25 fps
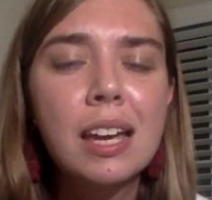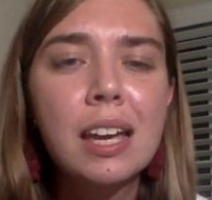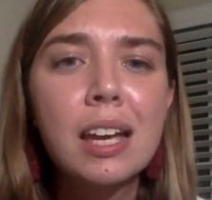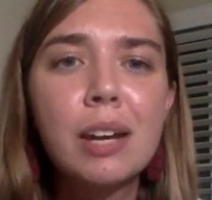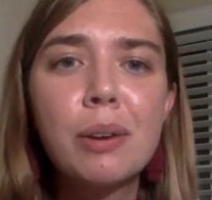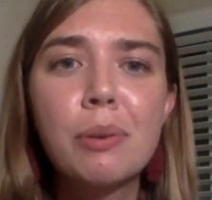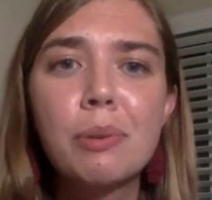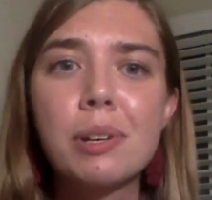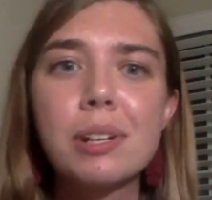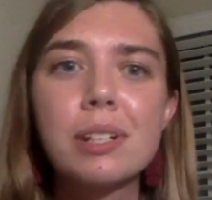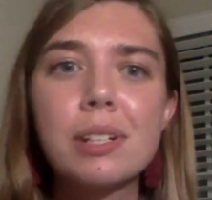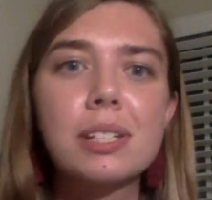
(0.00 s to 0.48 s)

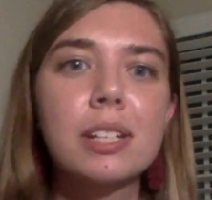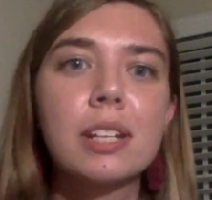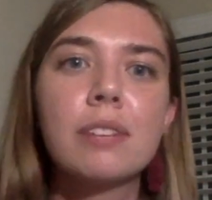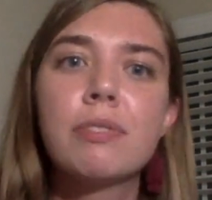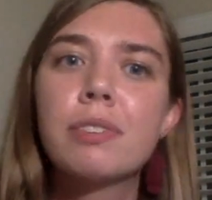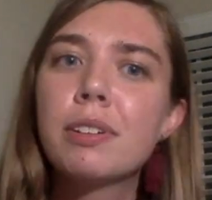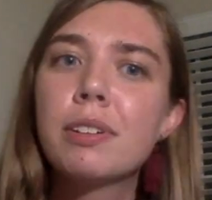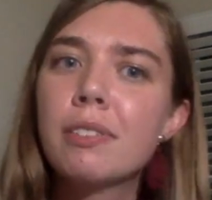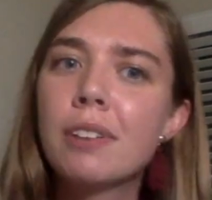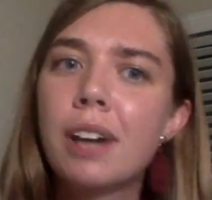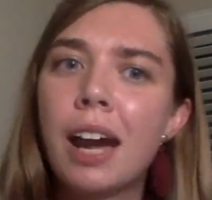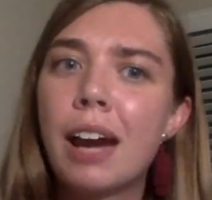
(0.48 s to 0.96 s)
which, if
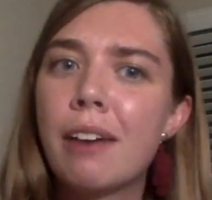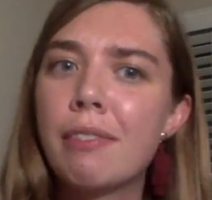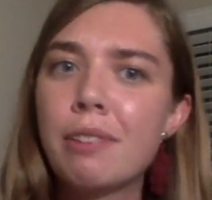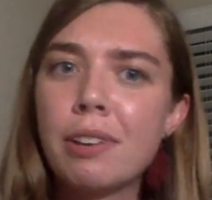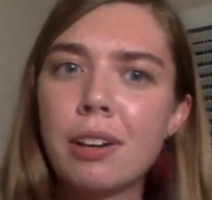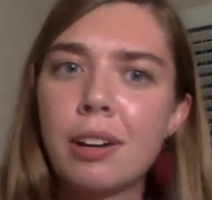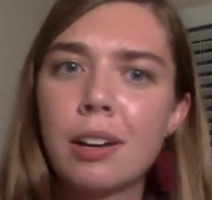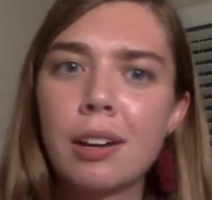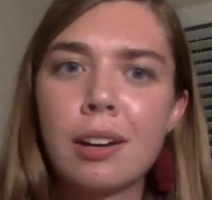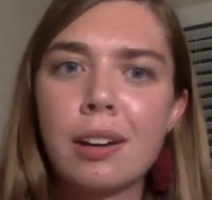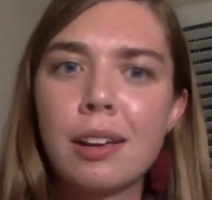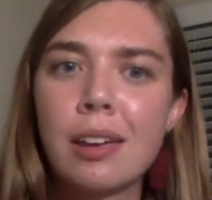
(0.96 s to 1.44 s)
you haven't
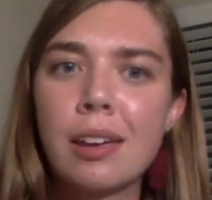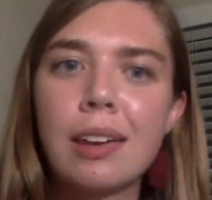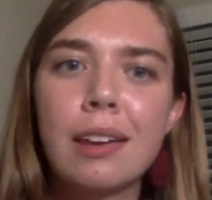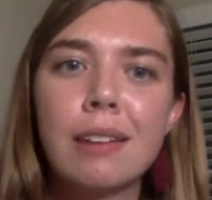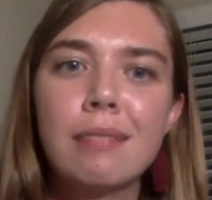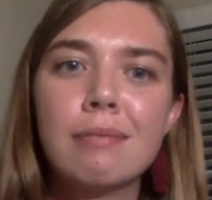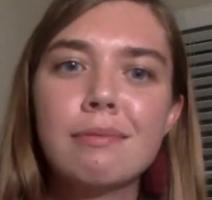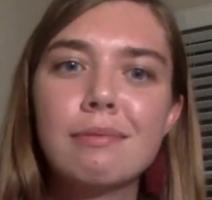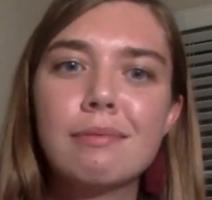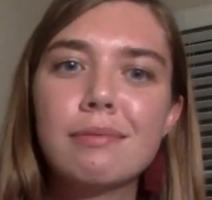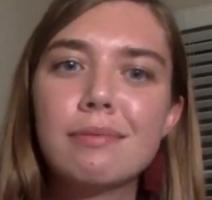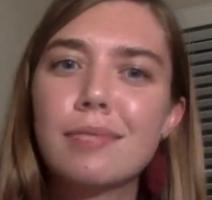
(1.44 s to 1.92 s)
heard it,
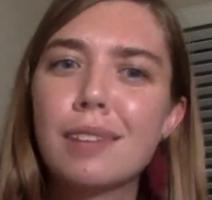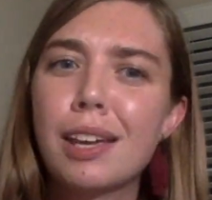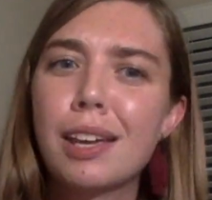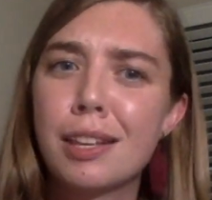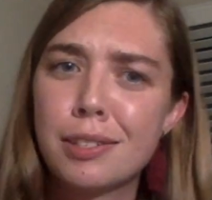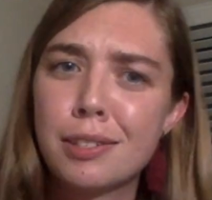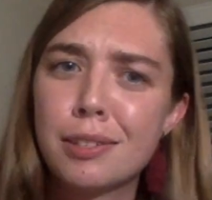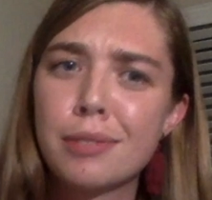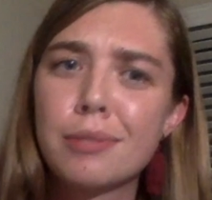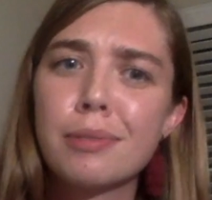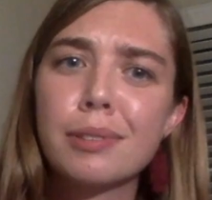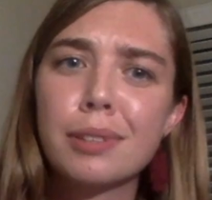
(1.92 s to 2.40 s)
it's
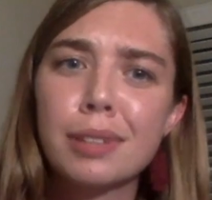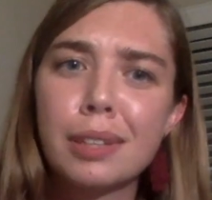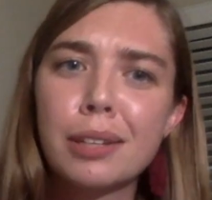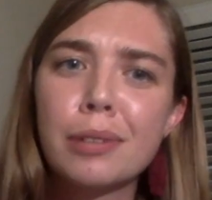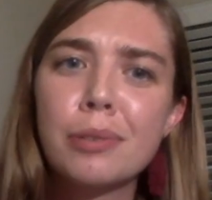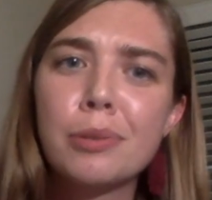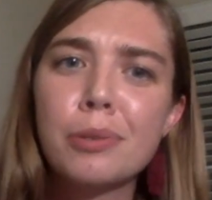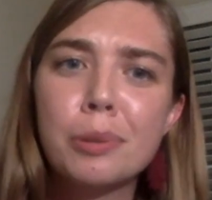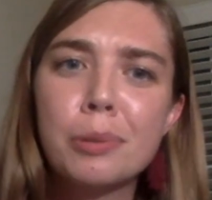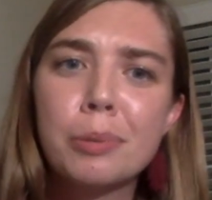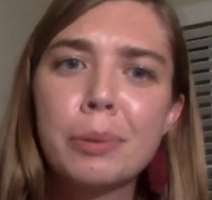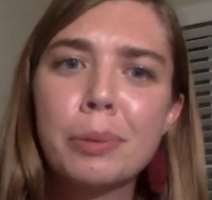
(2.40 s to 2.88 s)
a really
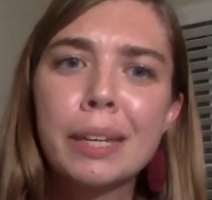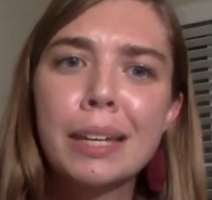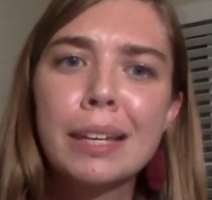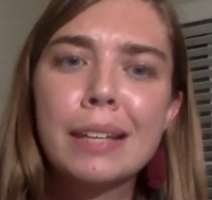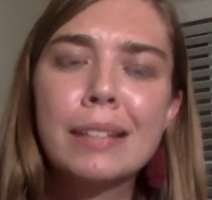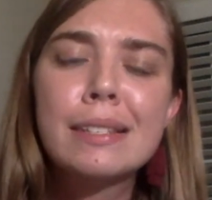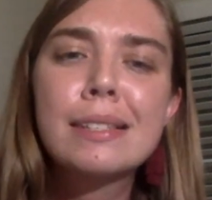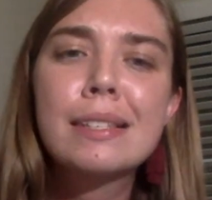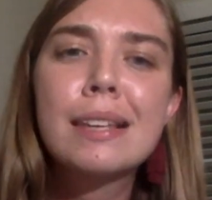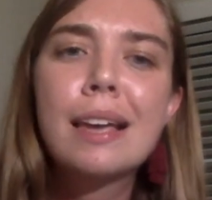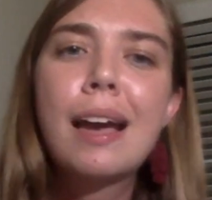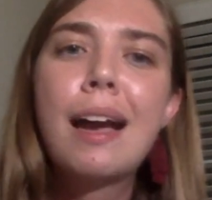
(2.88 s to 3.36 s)
cool
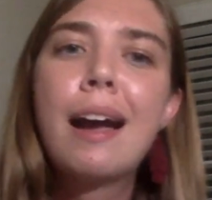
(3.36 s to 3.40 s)
piece.